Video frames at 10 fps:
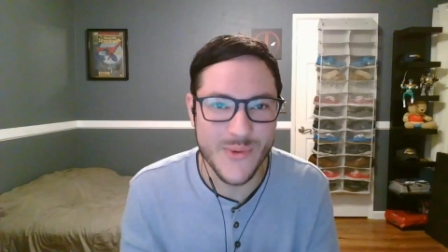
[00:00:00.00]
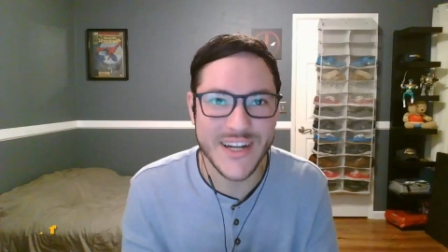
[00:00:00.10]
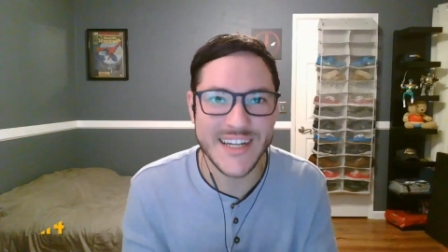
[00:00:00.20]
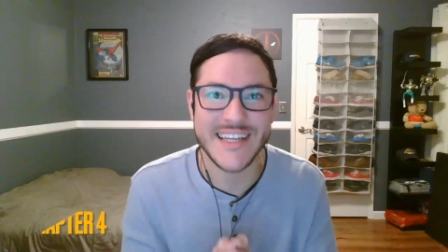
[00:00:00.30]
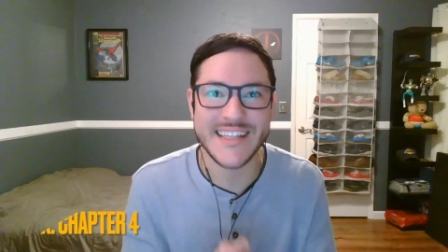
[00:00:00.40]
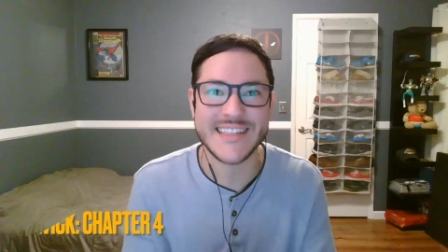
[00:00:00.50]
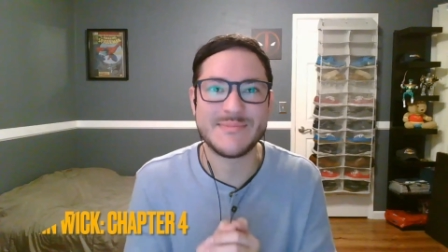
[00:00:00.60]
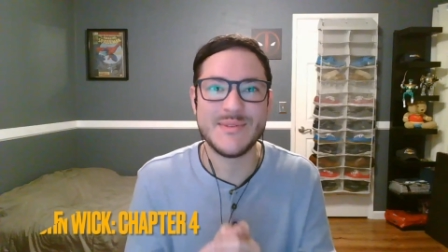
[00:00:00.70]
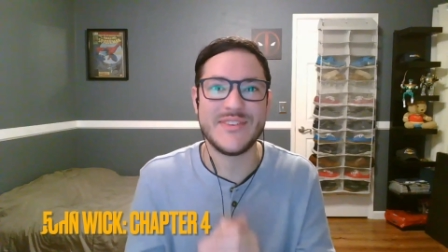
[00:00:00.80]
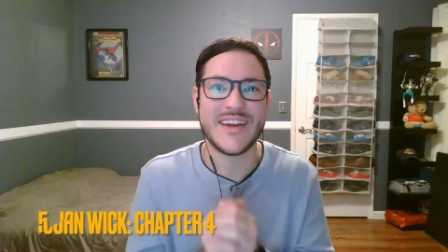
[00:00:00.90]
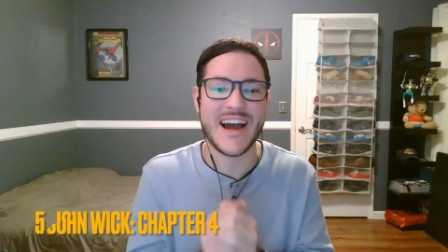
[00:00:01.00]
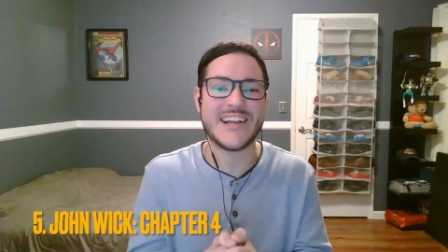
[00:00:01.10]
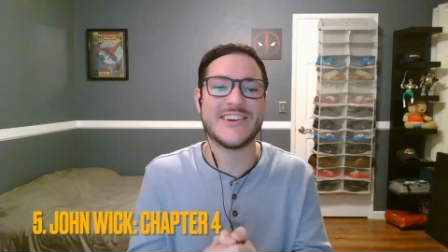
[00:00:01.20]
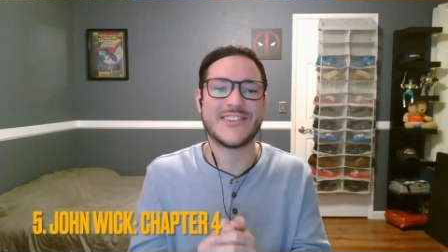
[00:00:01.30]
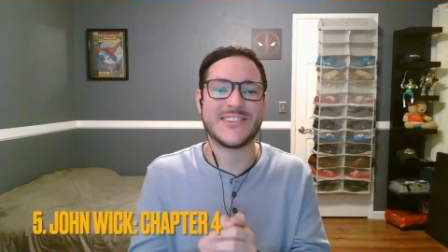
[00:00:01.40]
wanted to get this movie
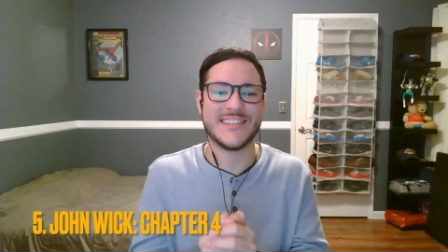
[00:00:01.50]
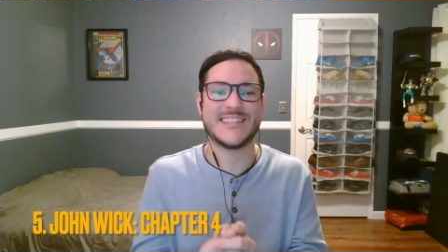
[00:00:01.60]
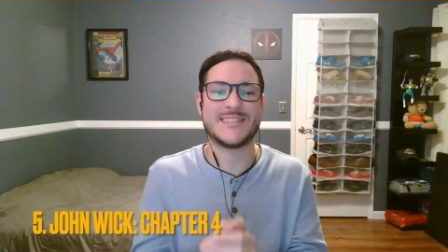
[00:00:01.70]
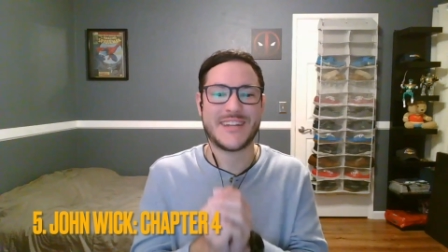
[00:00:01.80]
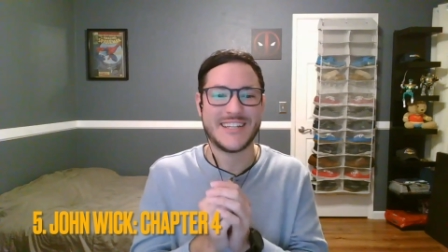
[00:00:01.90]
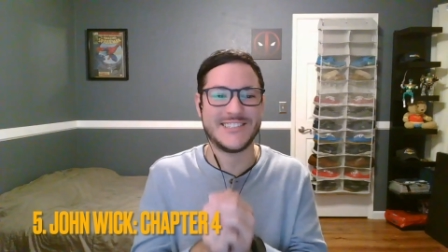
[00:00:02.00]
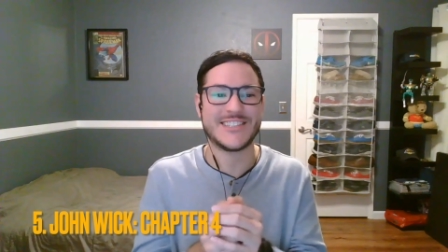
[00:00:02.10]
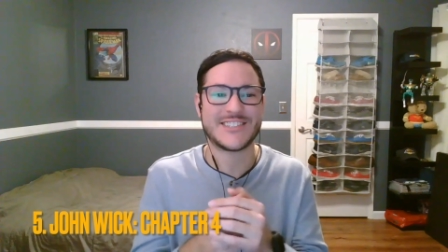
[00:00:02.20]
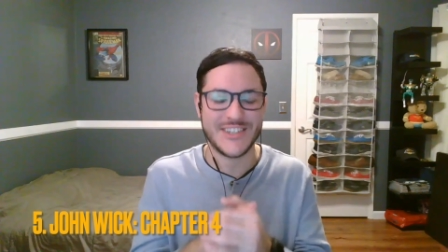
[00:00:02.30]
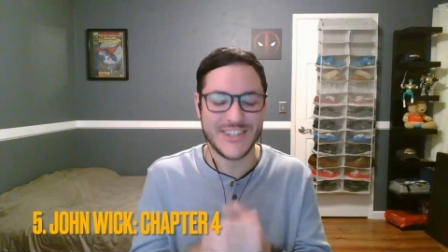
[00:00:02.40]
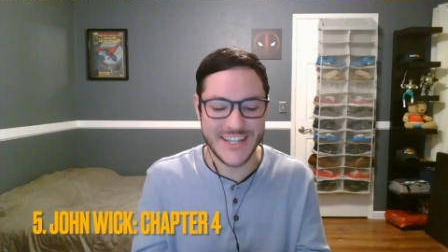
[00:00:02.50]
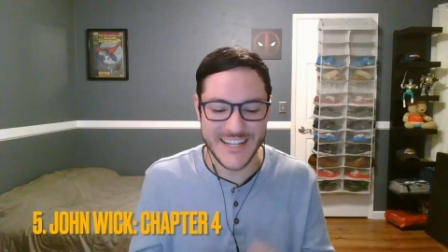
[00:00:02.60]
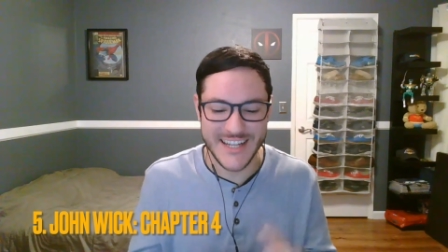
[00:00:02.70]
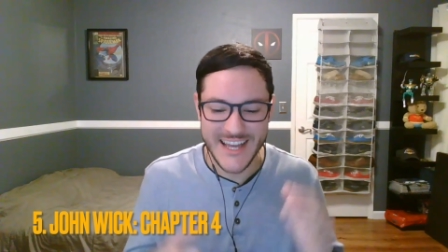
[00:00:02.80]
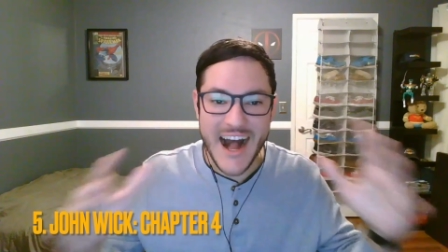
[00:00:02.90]
higher on the list, but I just couldn't.